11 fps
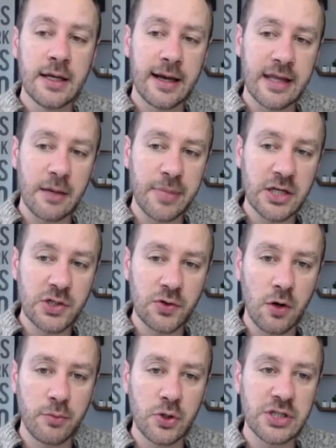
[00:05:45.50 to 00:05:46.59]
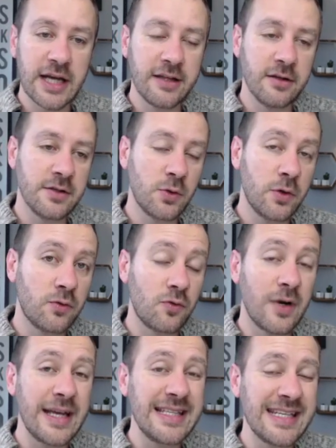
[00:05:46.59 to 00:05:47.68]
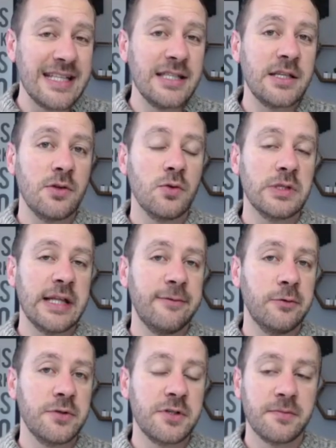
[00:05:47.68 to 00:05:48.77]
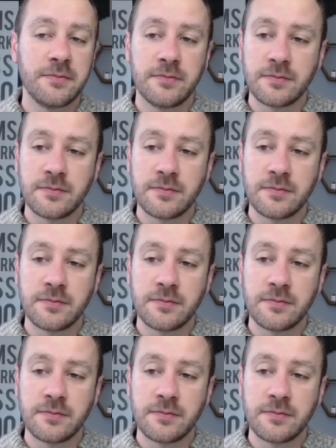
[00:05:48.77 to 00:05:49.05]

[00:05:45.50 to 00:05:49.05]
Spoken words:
And that big, strong bullish candle is going right into those levels.